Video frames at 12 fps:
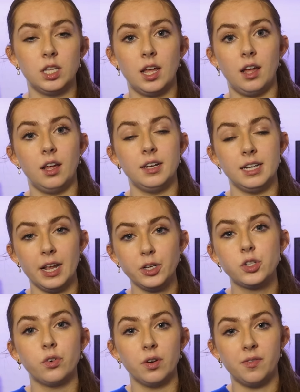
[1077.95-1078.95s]
the
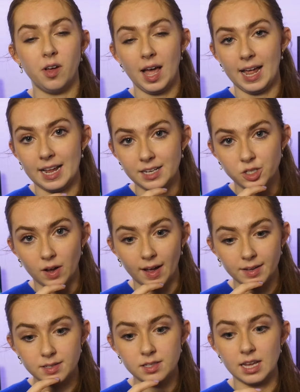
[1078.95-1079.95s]
nature of the
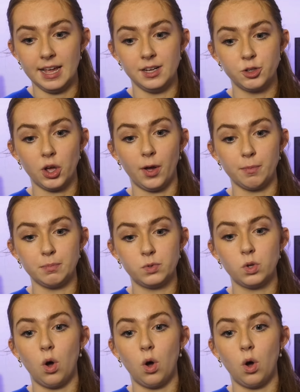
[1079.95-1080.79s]
NHS in terms